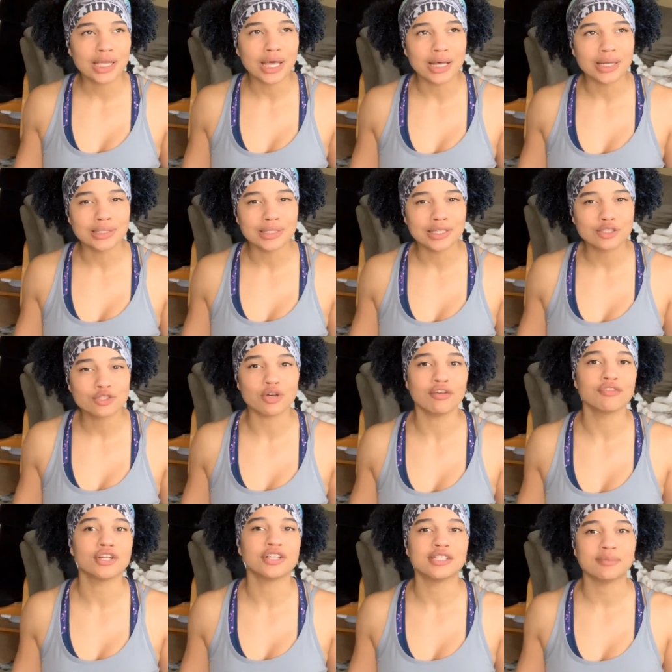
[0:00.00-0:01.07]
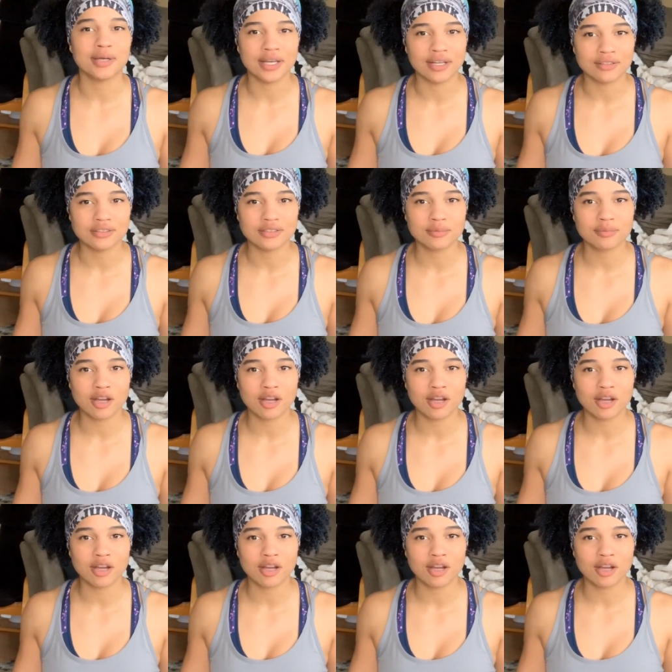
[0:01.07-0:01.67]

know, like 12, 13 pounds